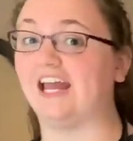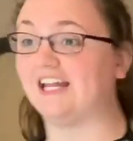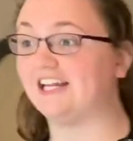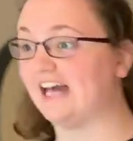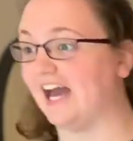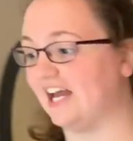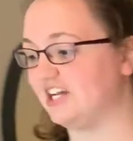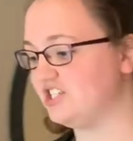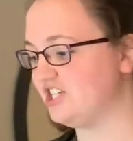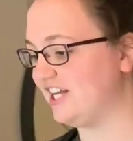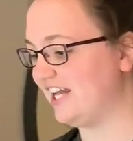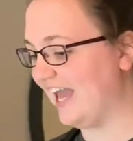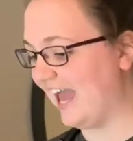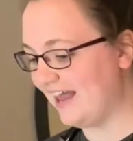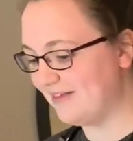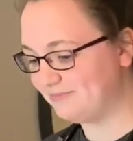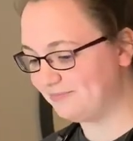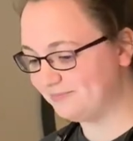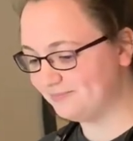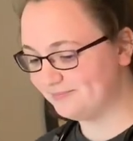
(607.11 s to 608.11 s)
hygiene
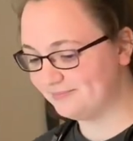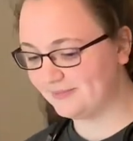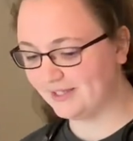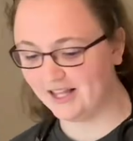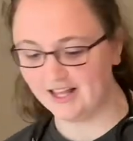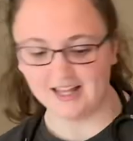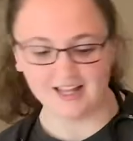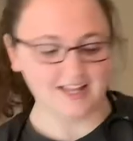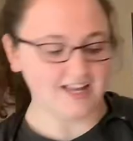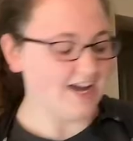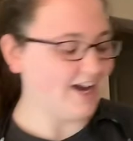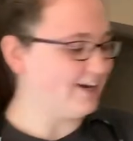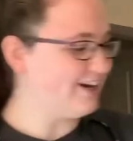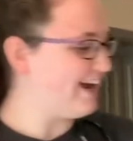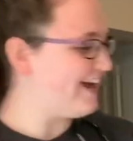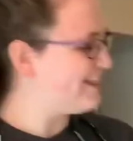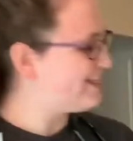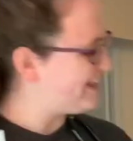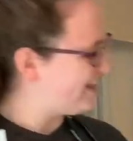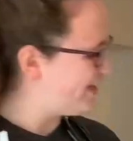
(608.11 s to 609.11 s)
again. All
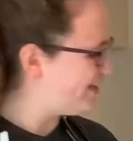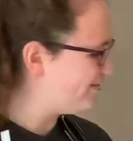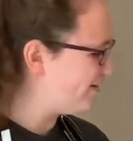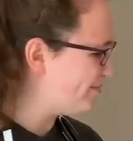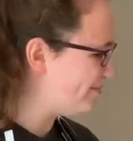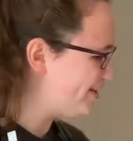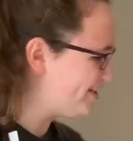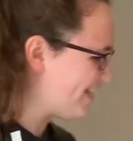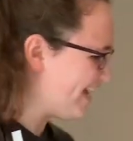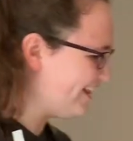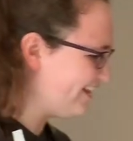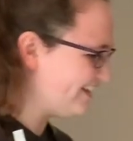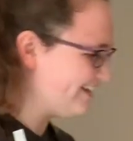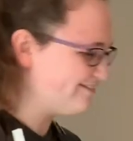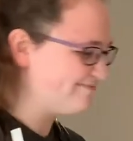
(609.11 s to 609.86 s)
right, thank you very much, Allie.